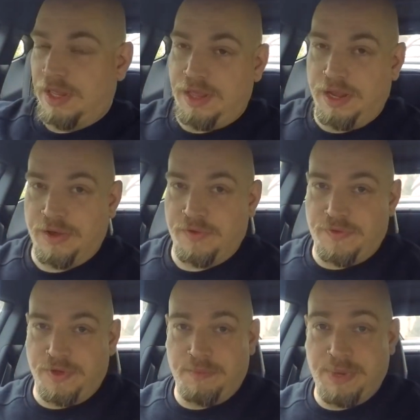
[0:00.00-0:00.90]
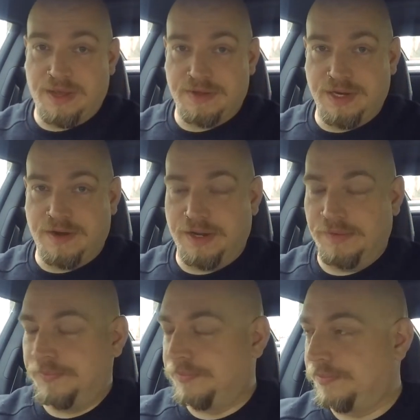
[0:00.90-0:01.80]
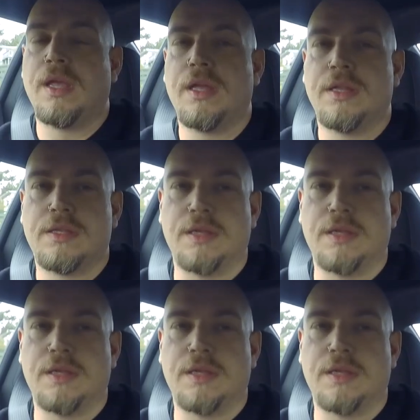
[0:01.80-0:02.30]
thank God for power steering.